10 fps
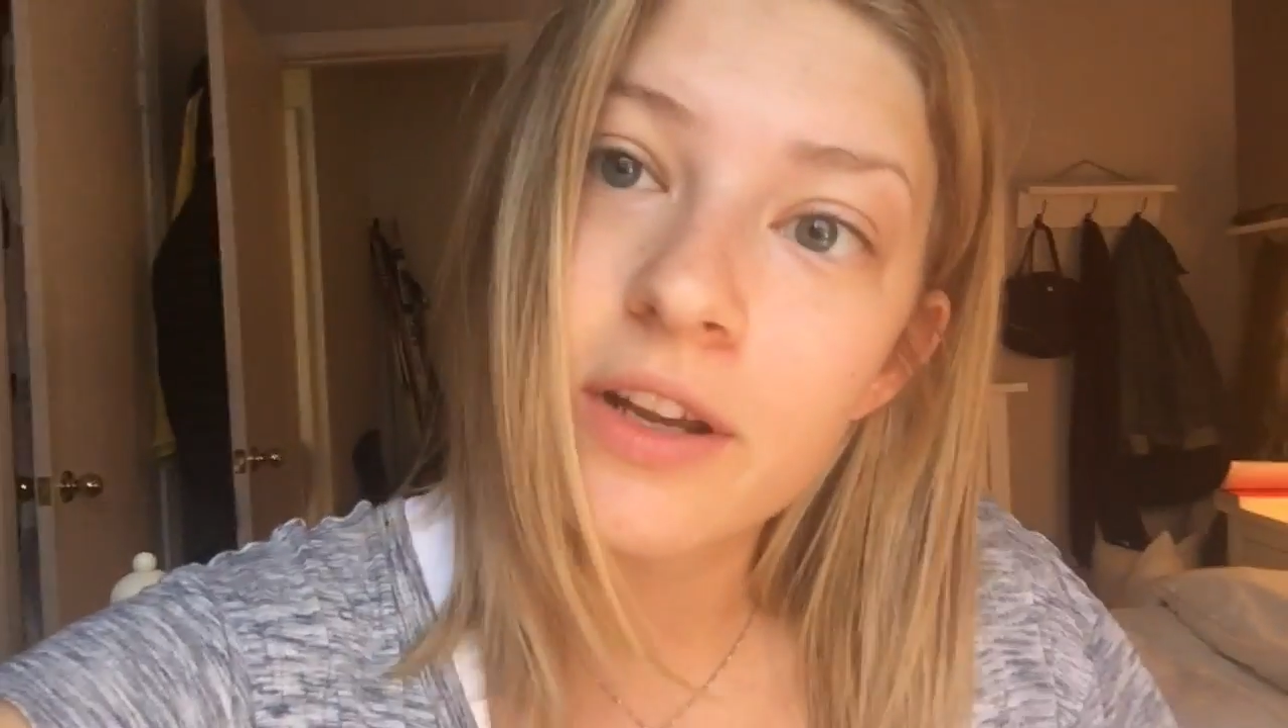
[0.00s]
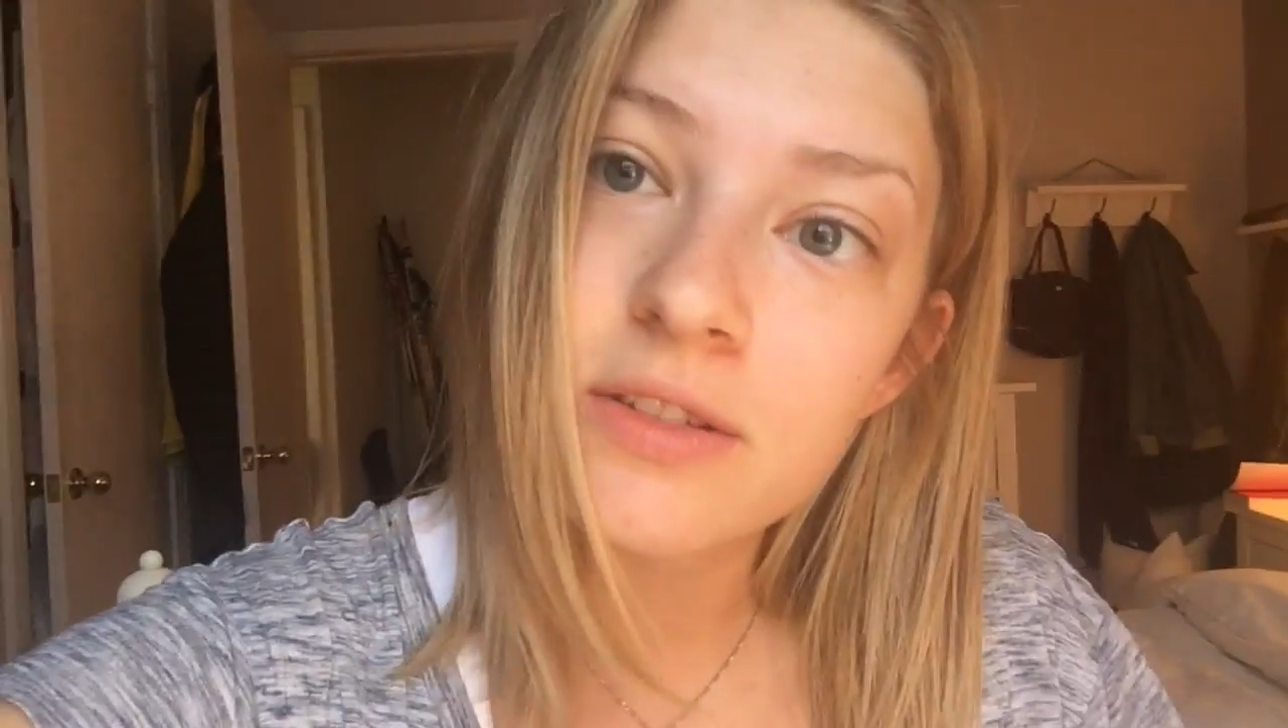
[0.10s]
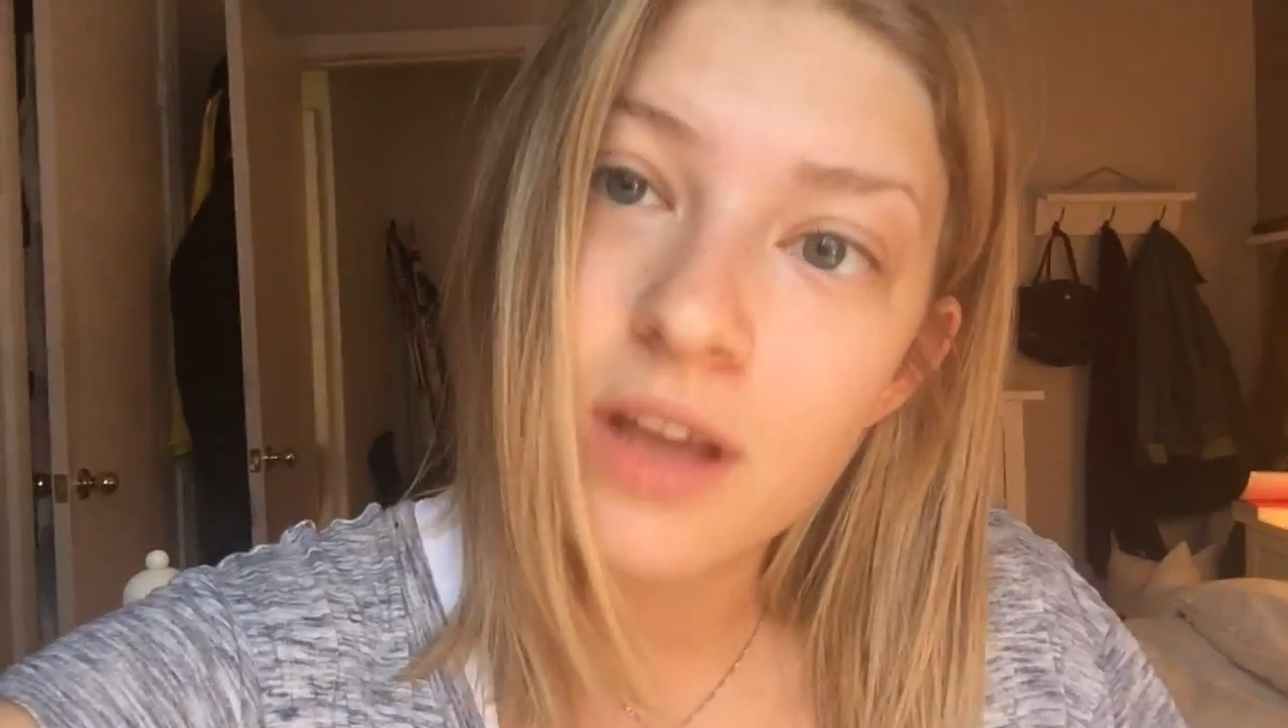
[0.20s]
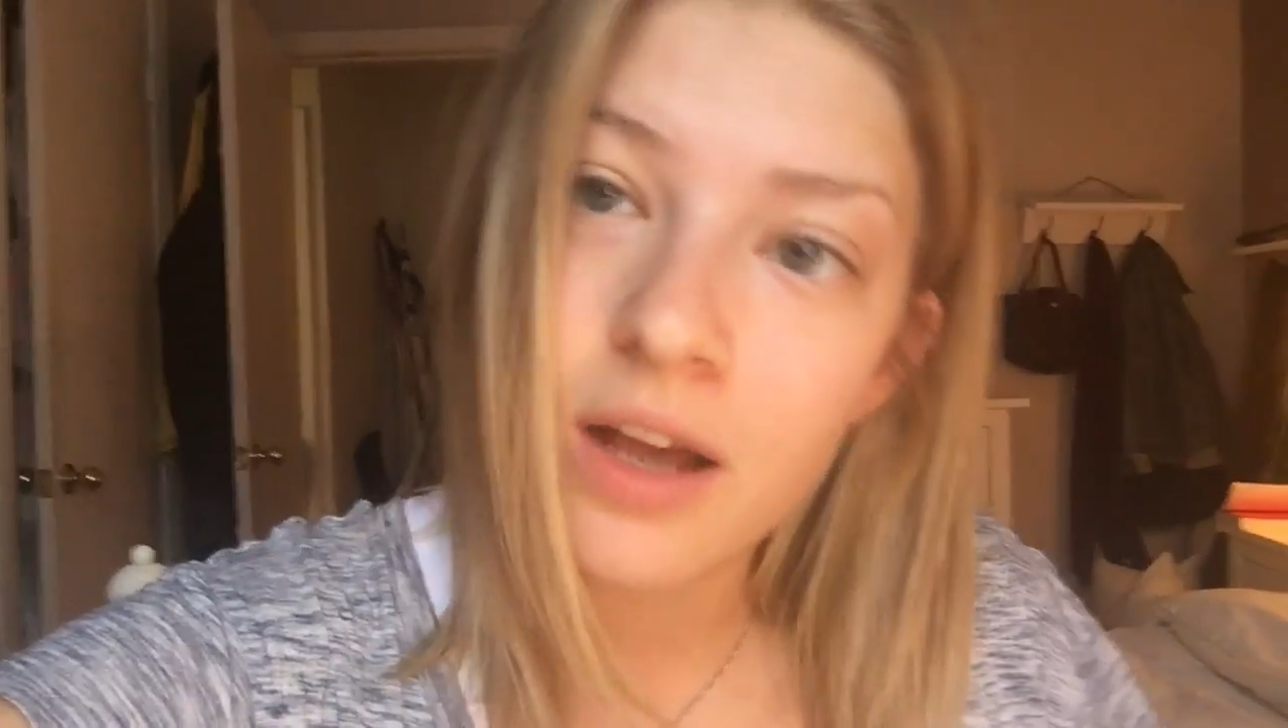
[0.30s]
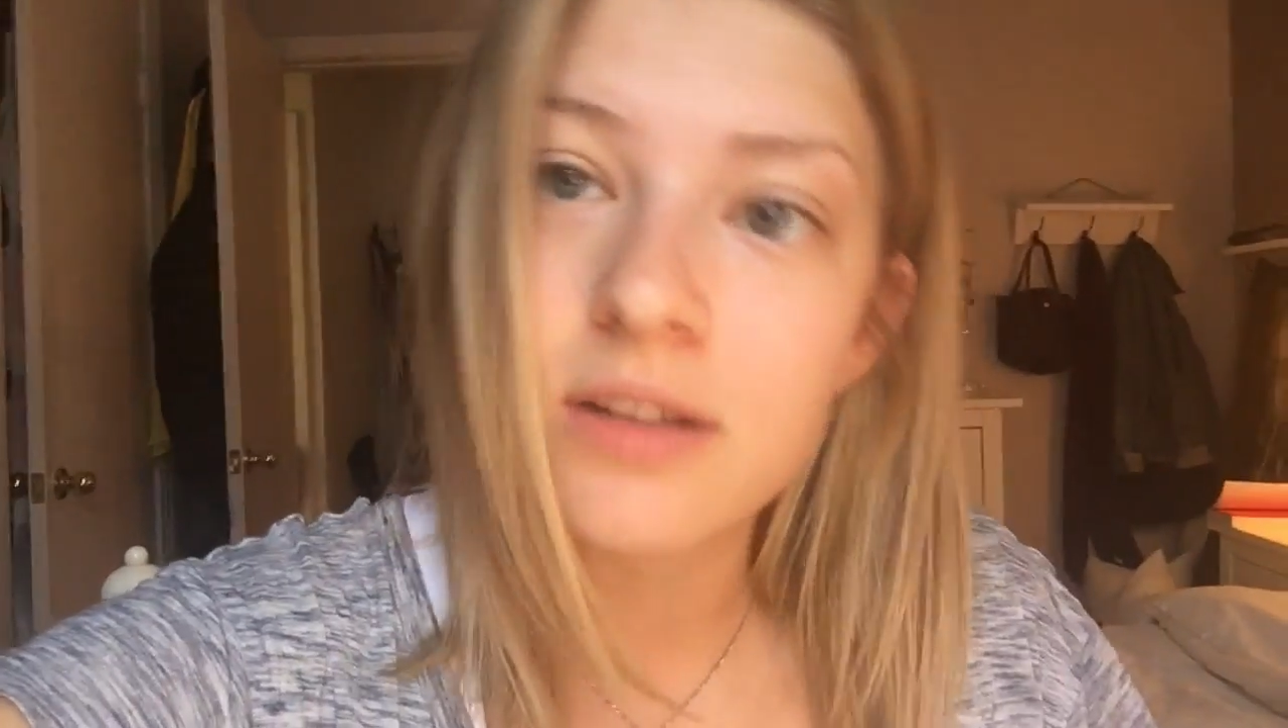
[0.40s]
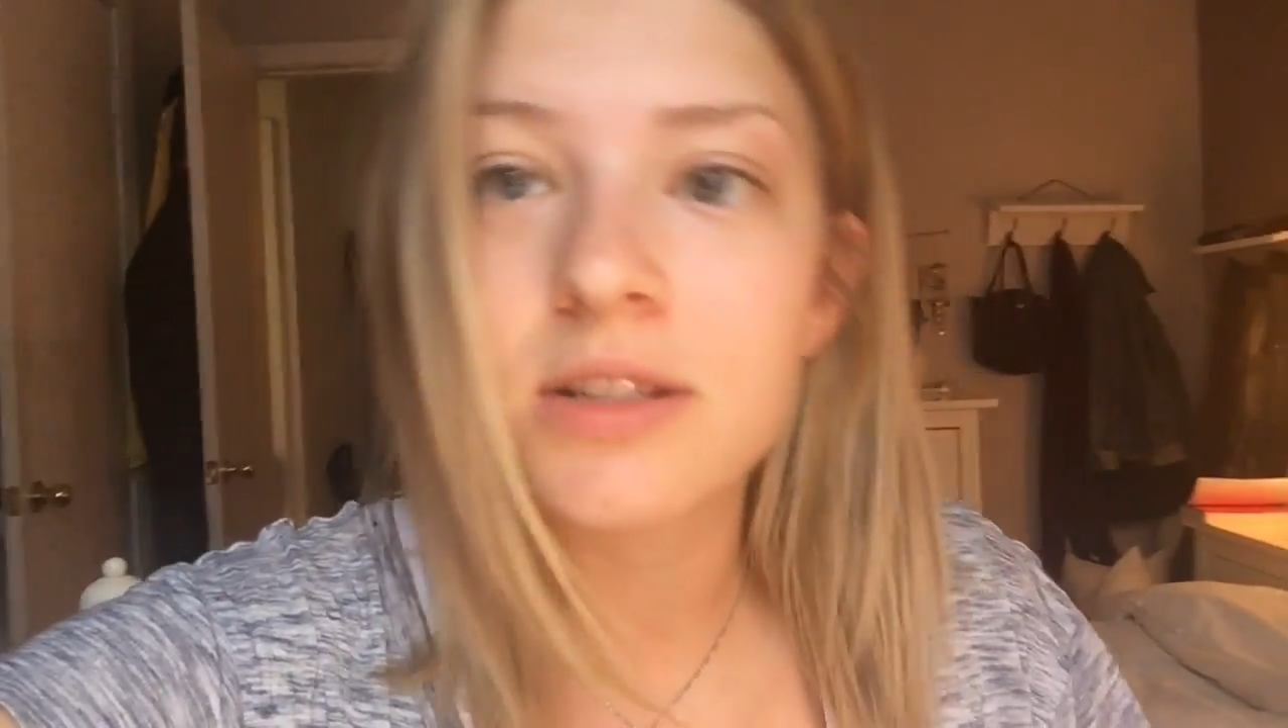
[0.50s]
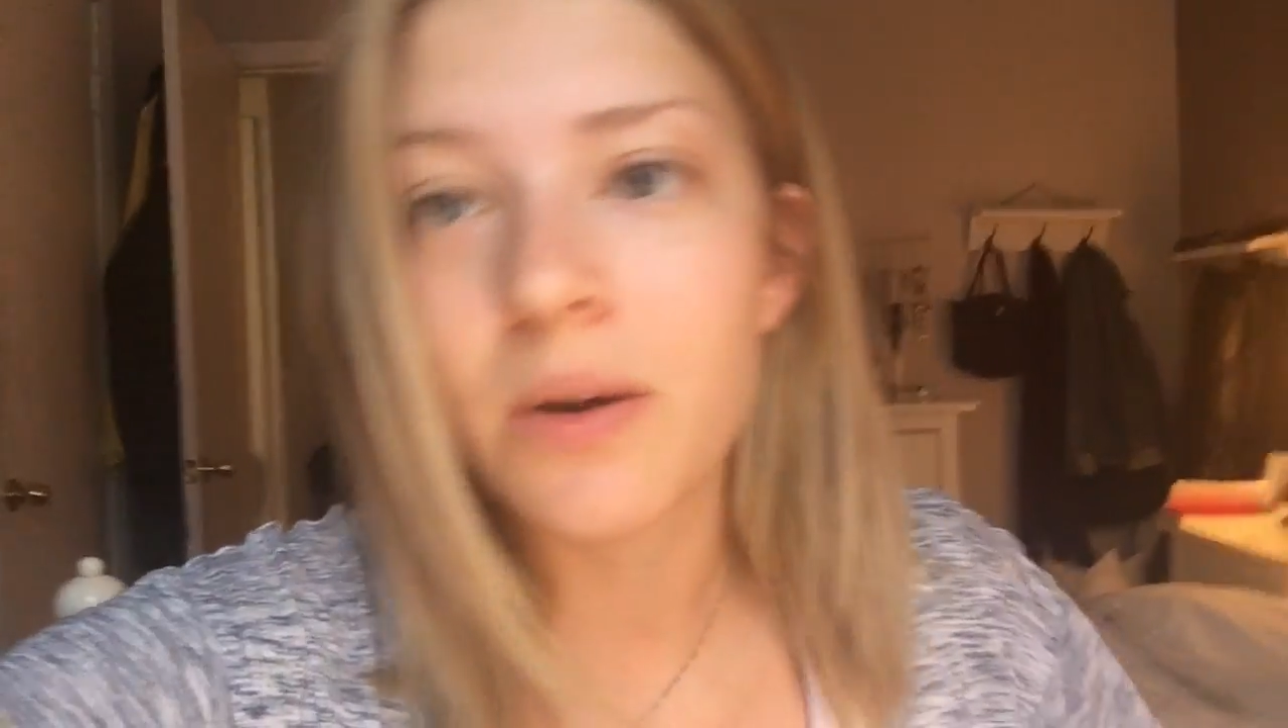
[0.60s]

nails done,